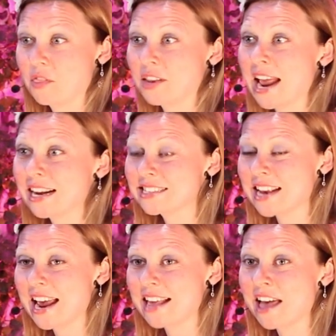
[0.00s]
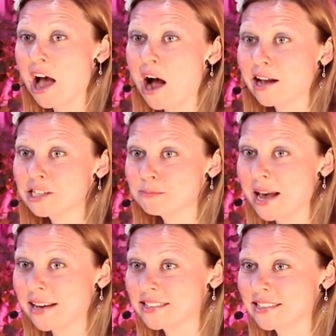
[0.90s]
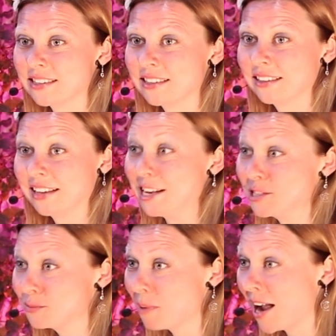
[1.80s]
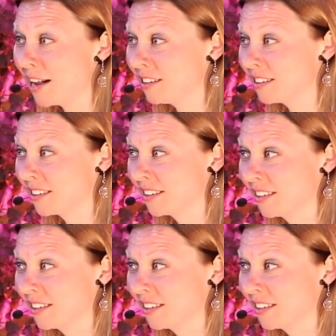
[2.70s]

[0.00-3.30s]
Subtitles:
The next day, their eyes met. He smiled.